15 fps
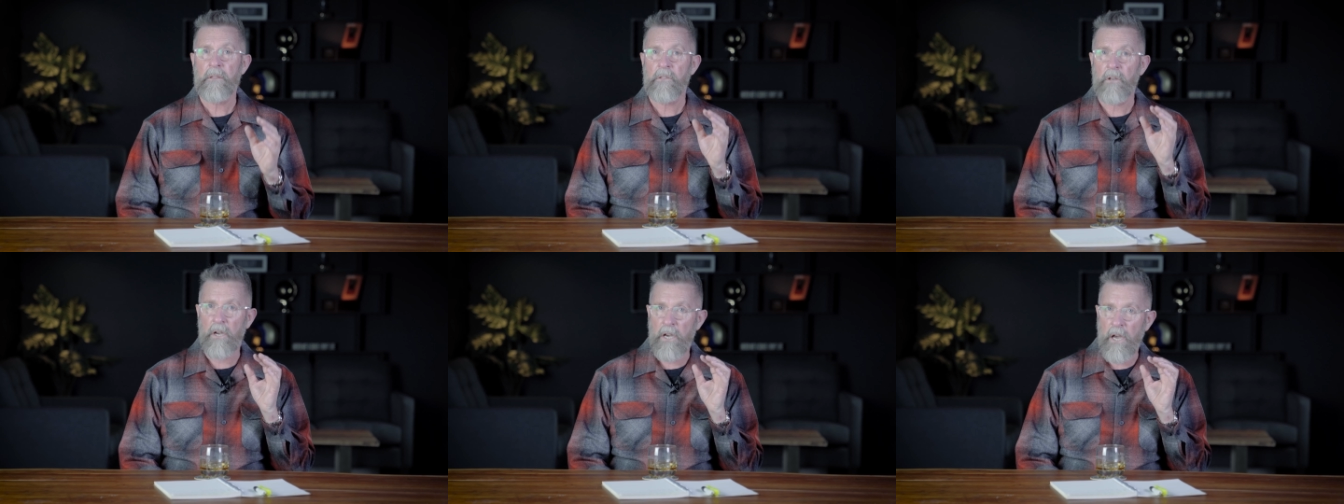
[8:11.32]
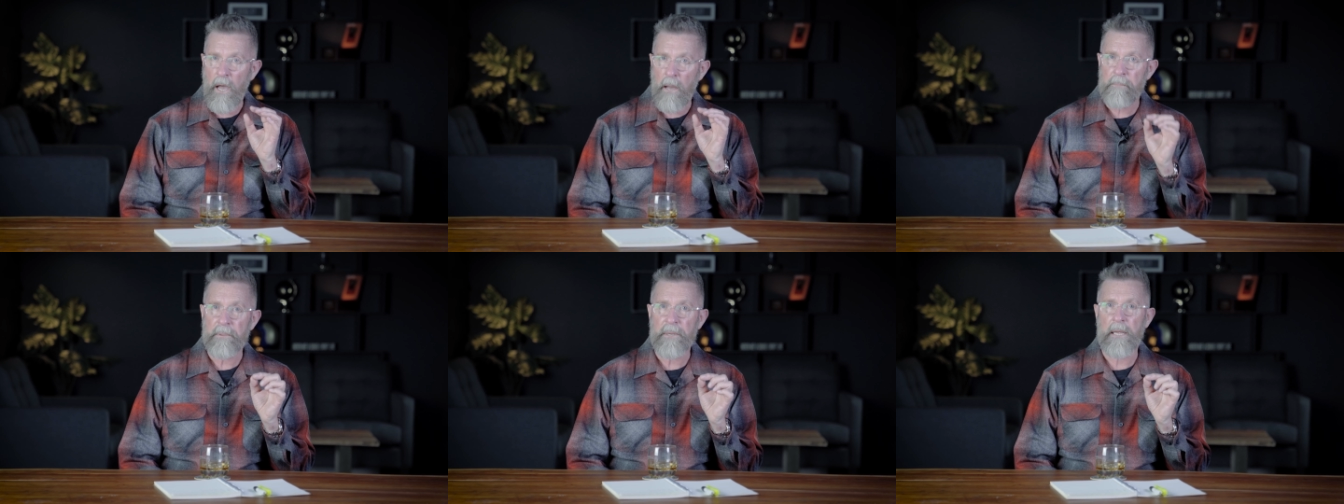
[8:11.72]
the
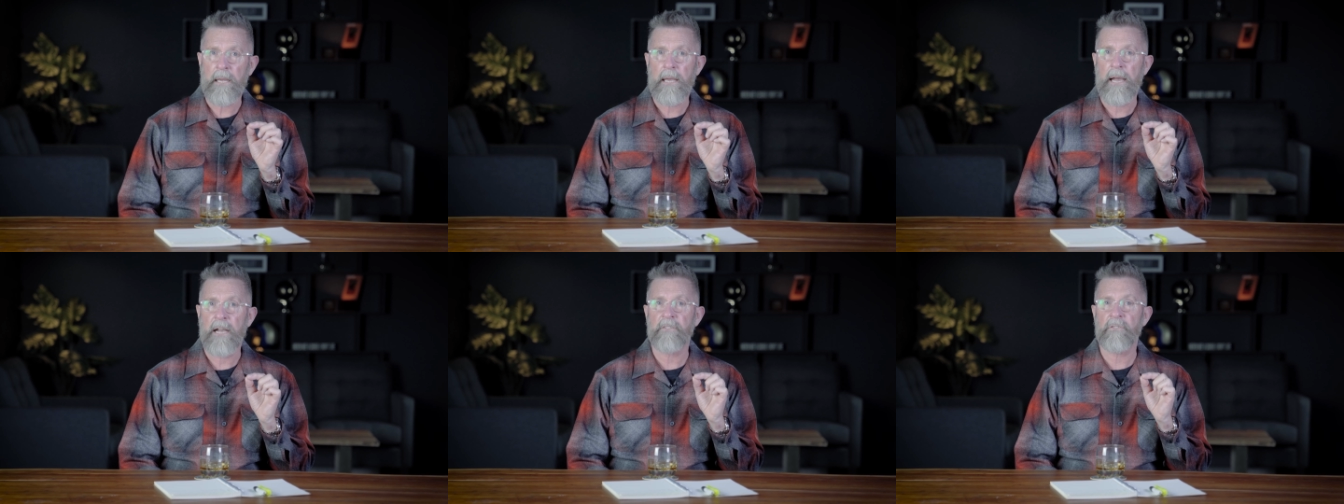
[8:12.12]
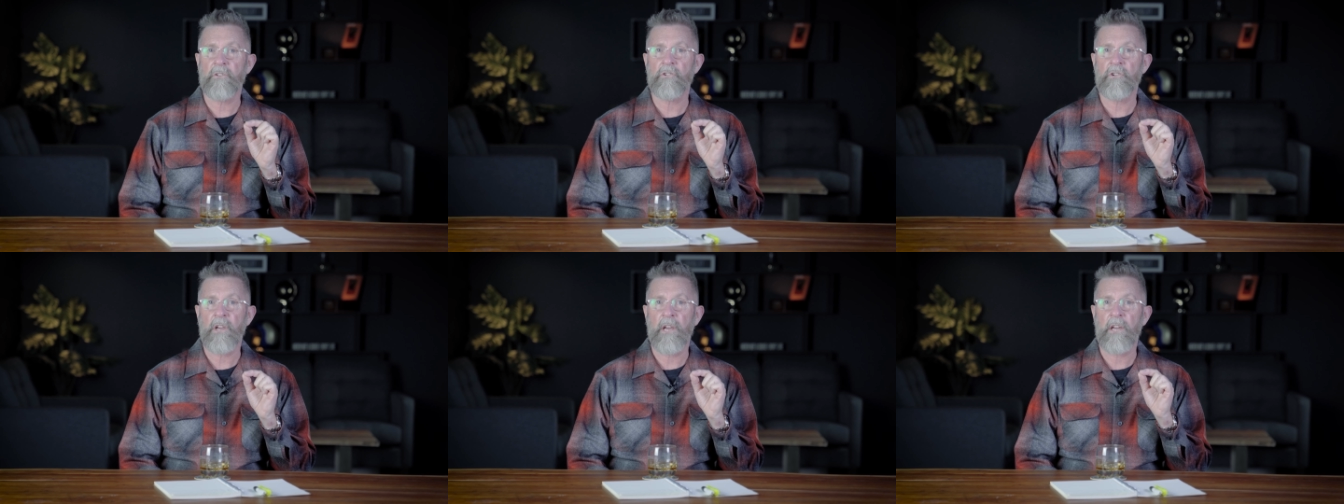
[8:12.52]
company has
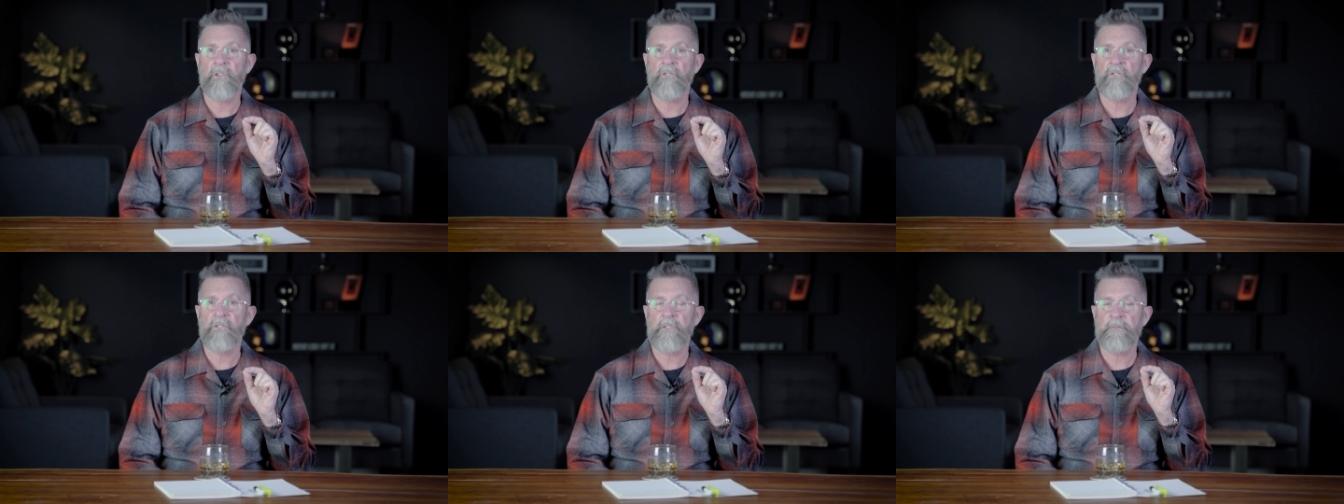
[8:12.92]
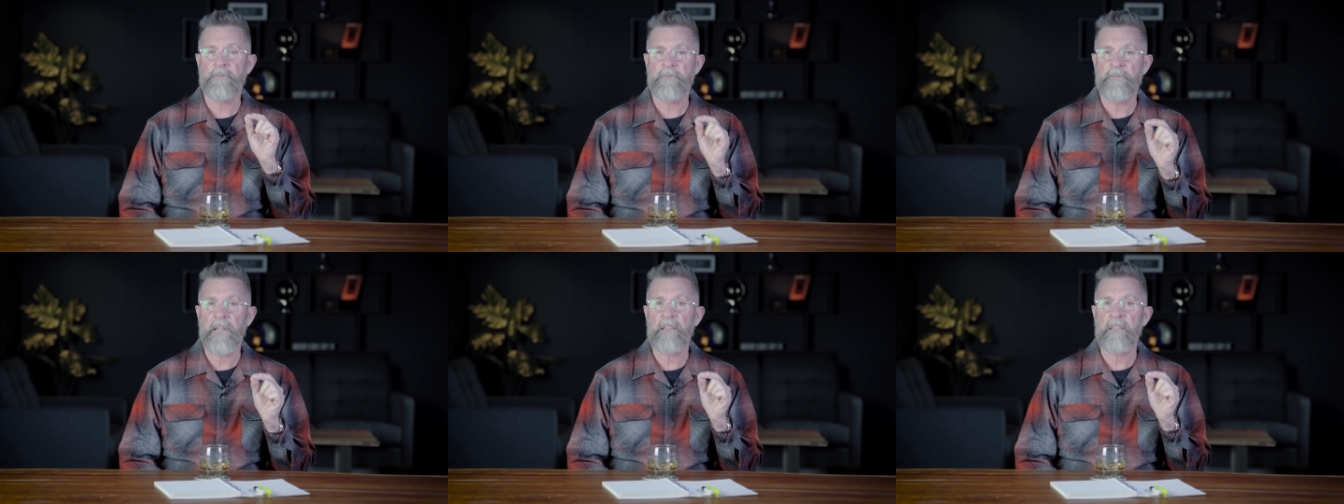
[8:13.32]
to change to
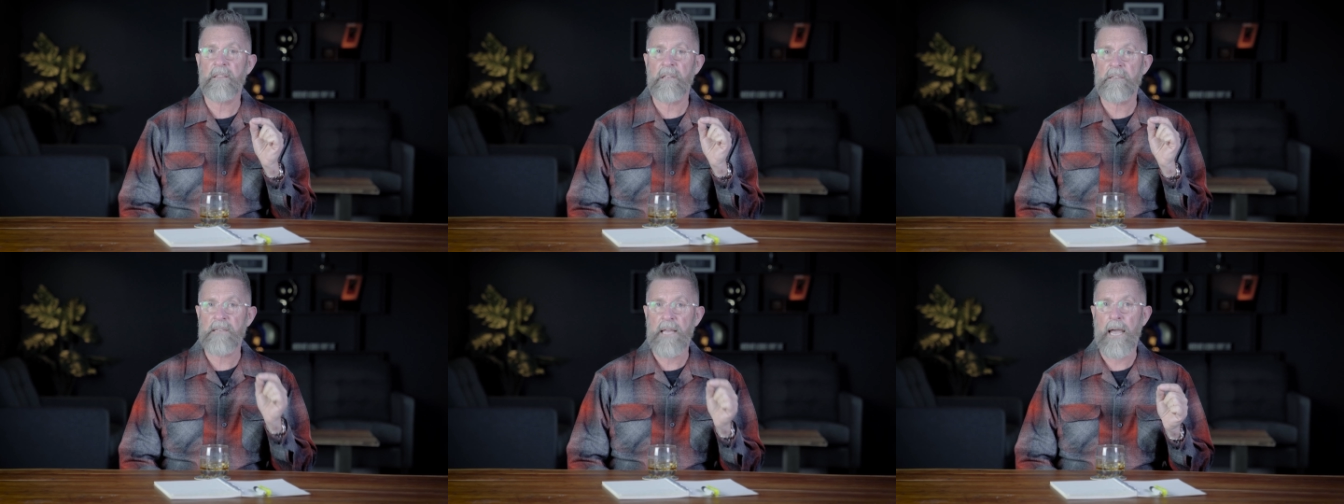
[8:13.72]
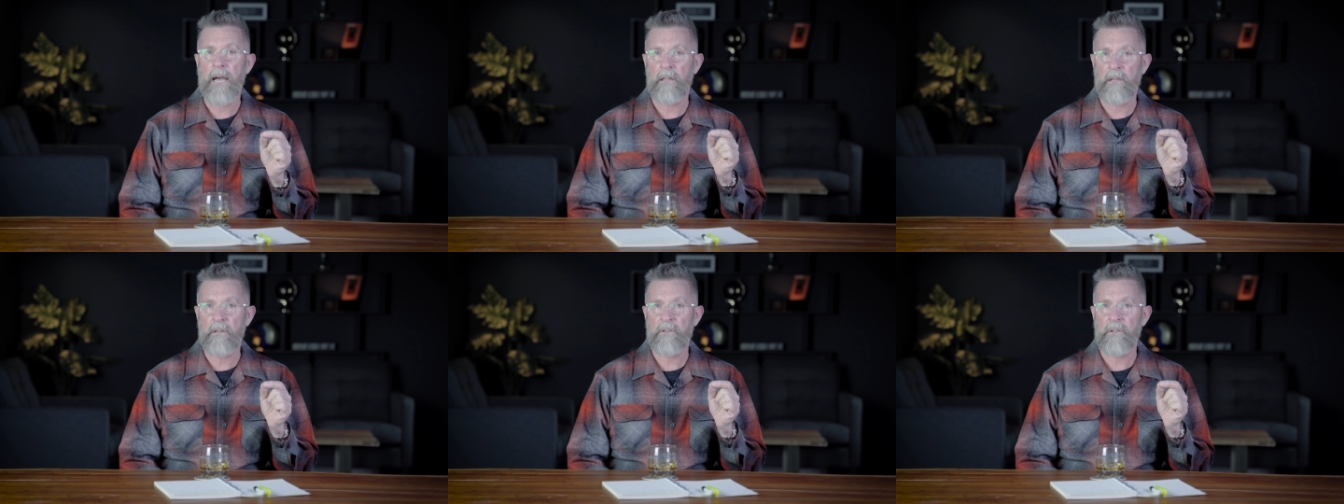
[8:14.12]
fit the
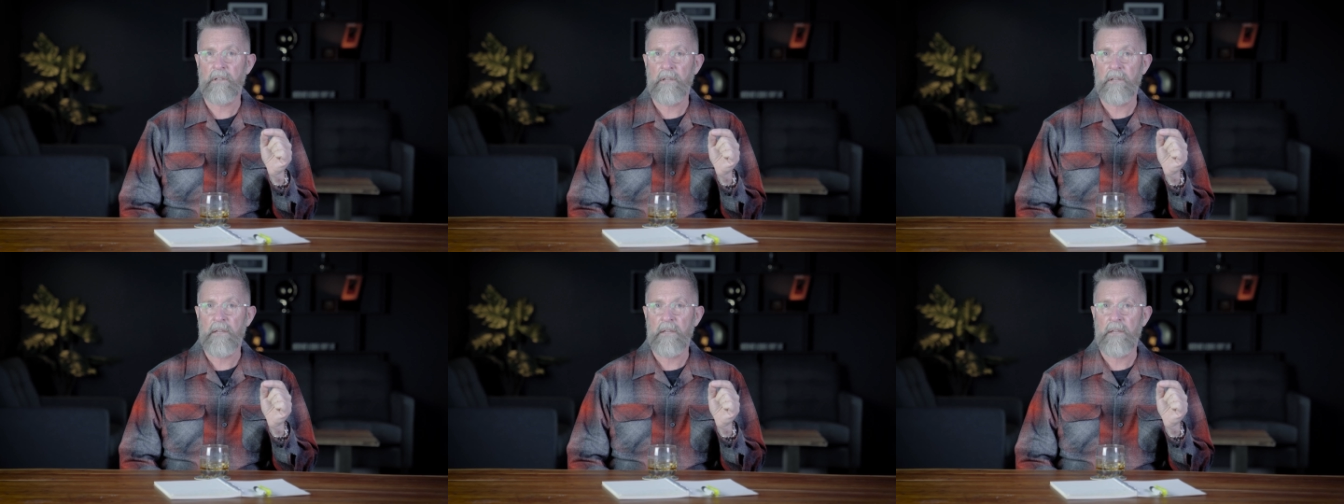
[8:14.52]
talent